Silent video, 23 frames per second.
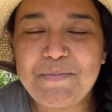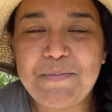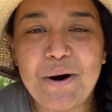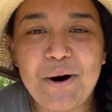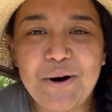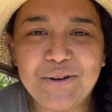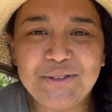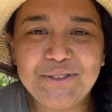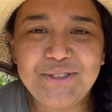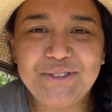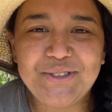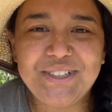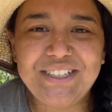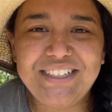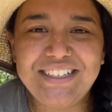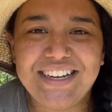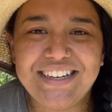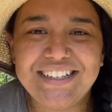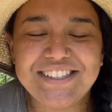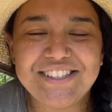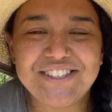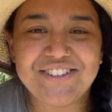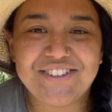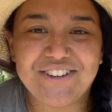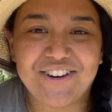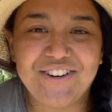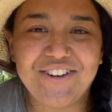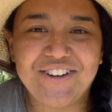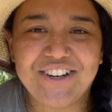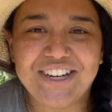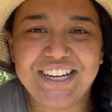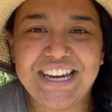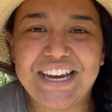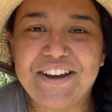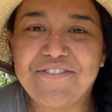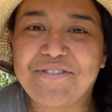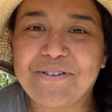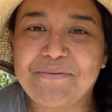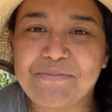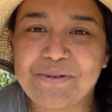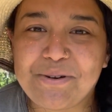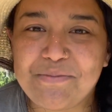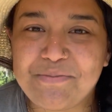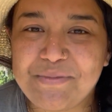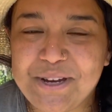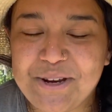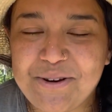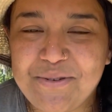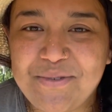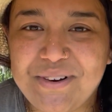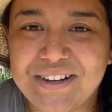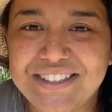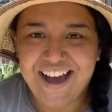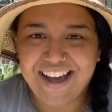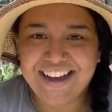PoultryNet Starter Kit from Premier One.